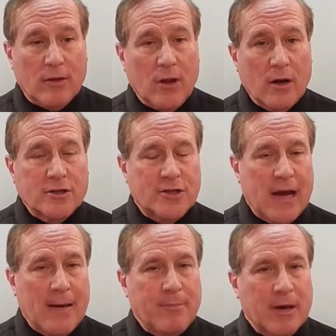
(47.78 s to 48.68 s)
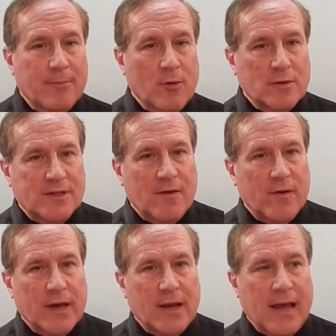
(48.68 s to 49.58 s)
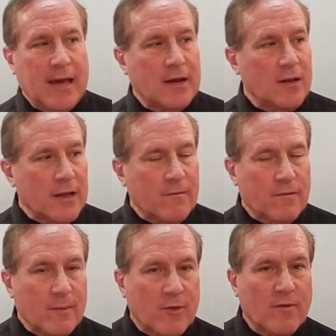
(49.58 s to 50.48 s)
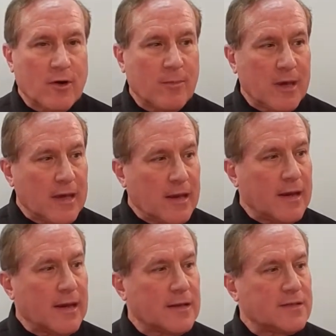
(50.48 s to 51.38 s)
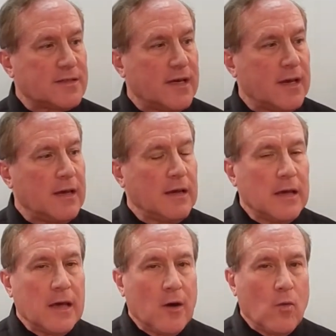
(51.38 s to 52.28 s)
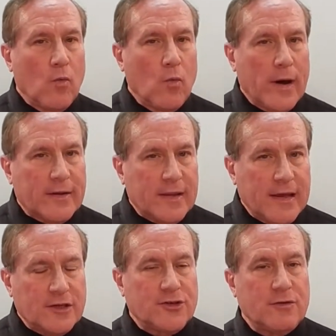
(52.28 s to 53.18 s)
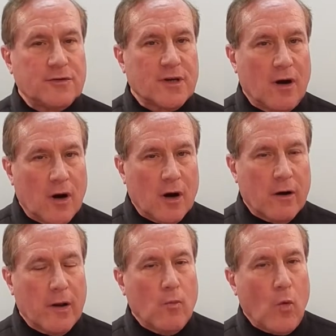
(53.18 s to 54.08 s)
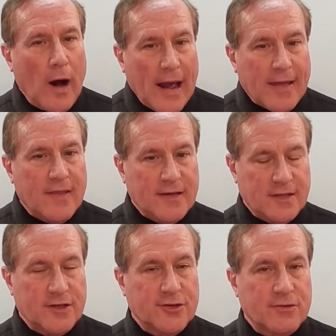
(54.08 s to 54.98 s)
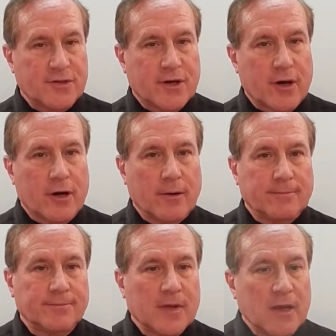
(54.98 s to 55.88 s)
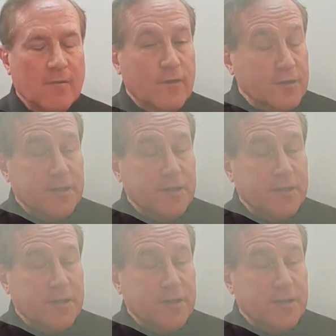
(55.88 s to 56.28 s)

large topic, but we'll see if we can handle it from the very beginning and see what the issues are and why these issues occur. First